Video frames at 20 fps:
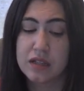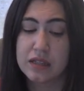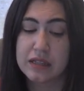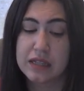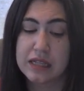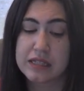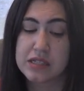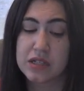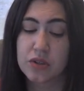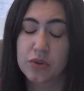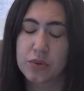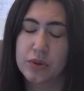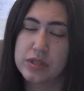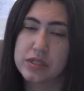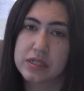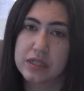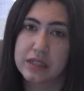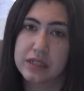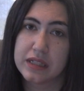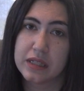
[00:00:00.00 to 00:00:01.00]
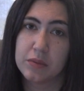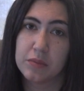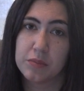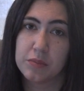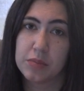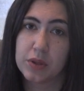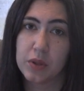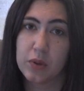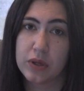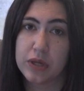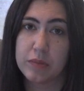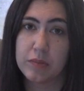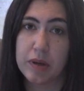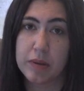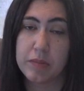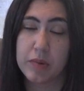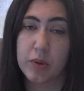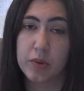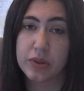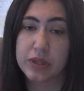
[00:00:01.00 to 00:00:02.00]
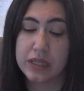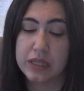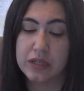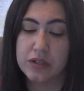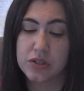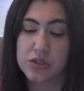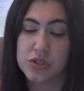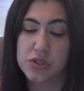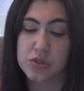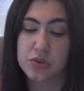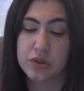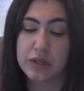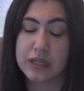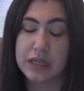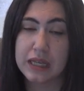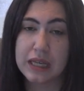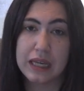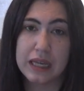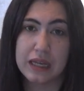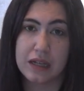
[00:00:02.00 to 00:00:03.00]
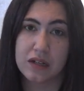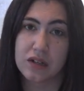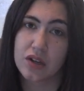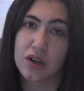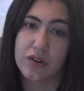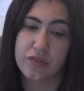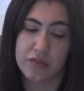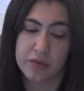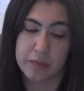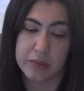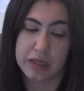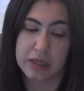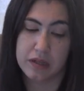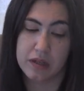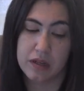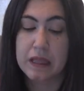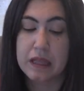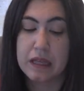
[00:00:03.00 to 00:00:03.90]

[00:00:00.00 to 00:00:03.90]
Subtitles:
that's increasingly employed by both industry and government.